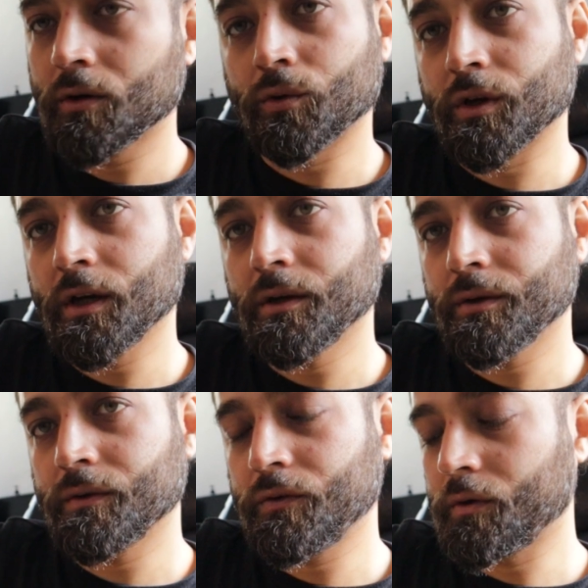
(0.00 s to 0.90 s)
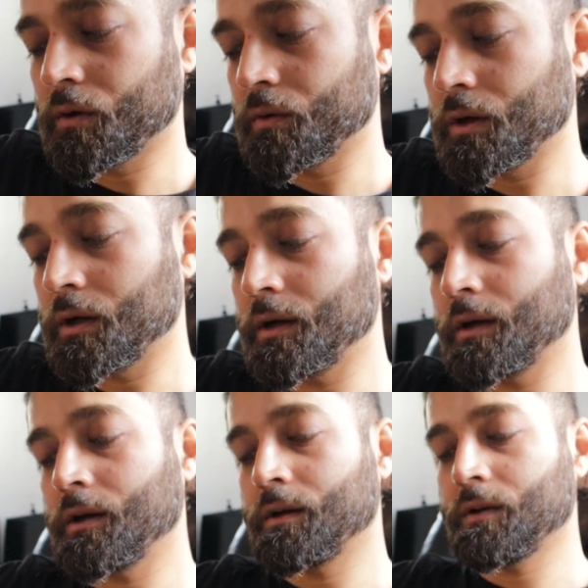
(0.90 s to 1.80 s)
Okay,
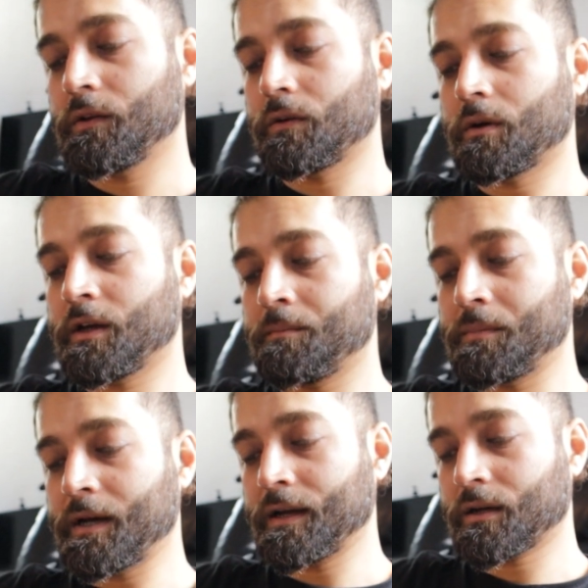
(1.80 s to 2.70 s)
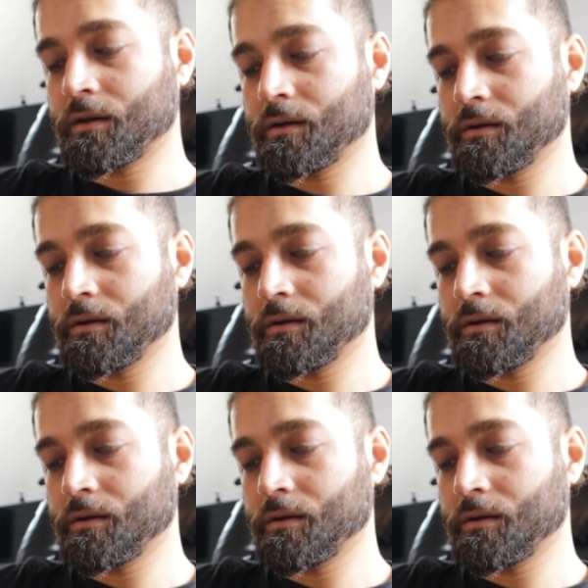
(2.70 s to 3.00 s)
so so I am back.